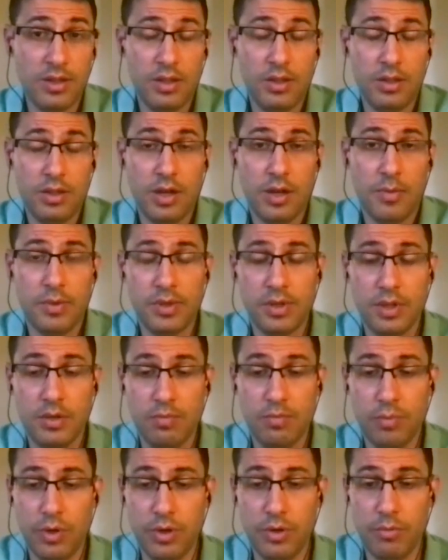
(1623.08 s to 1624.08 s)
that obviously
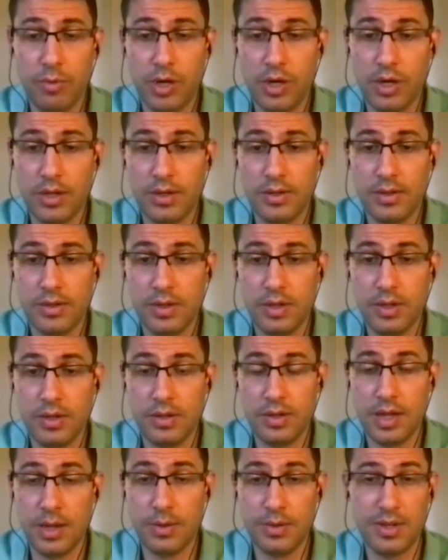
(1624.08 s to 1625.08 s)
Road America is now